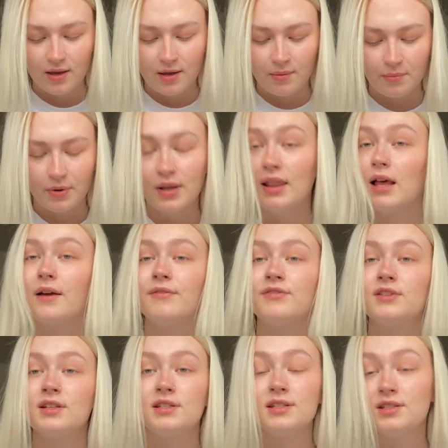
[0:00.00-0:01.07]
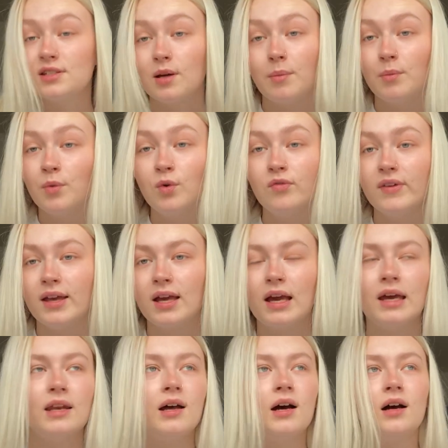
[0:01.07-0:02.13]
But life doesn't stop moving,
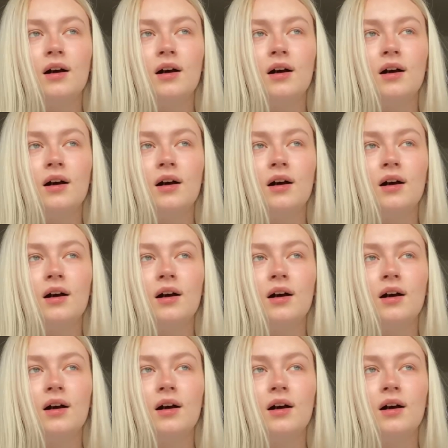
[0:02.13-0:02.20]
and